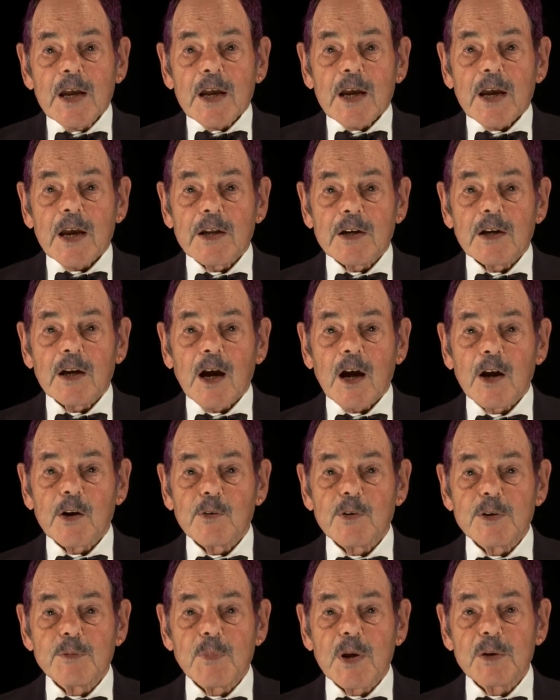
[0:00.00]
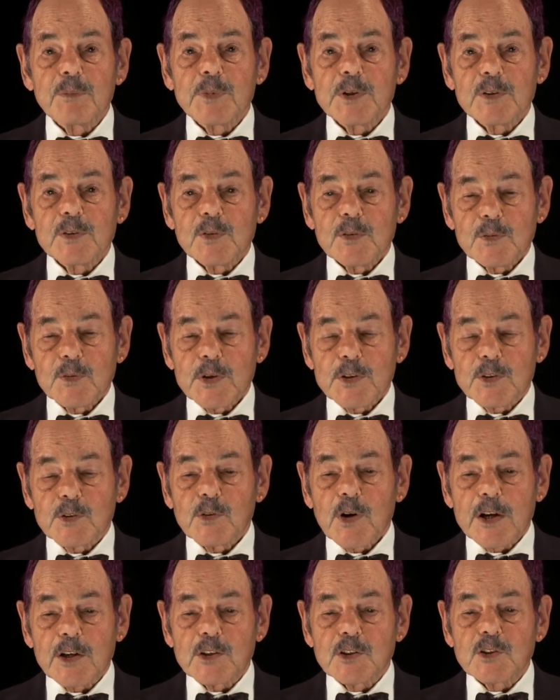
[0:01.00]
And I remembered with
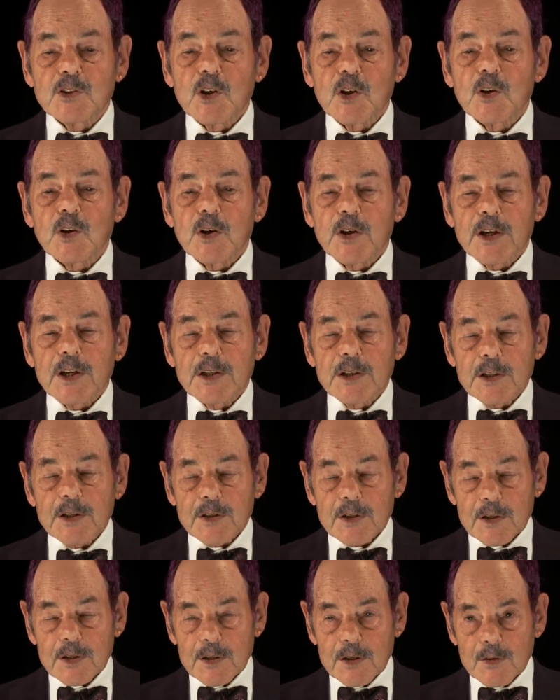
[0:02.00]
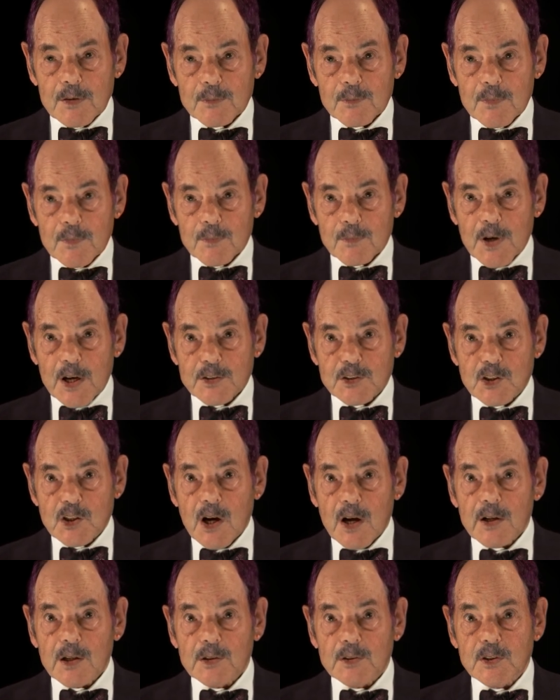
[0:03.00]
great joy my
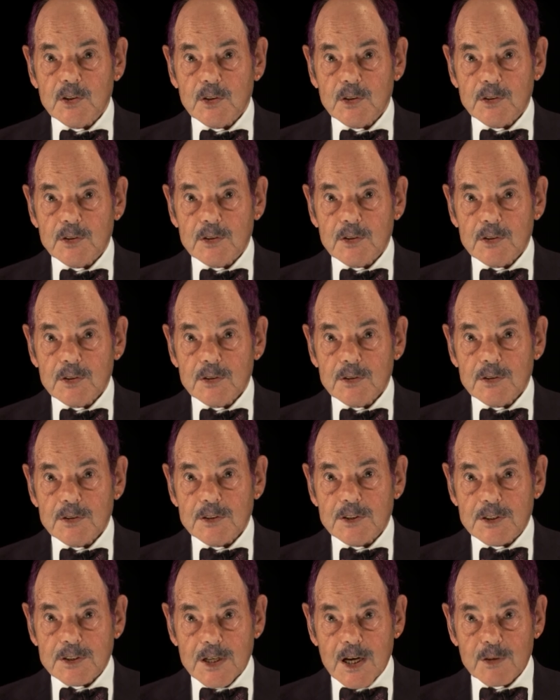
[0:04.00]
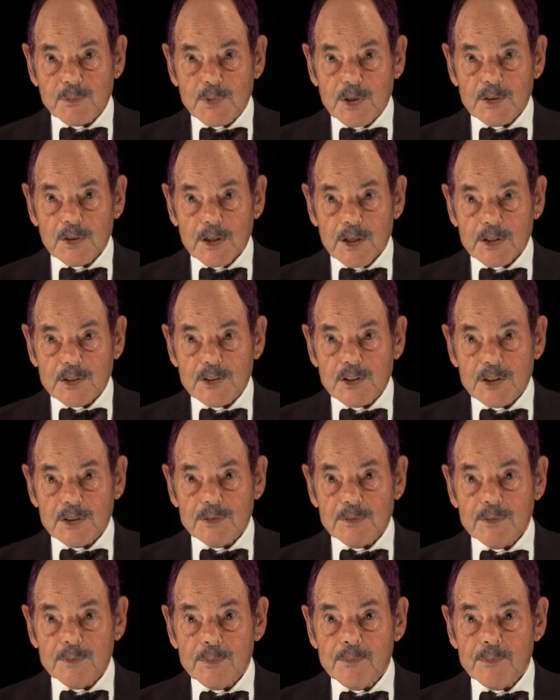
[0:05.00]
childhood stamp collection.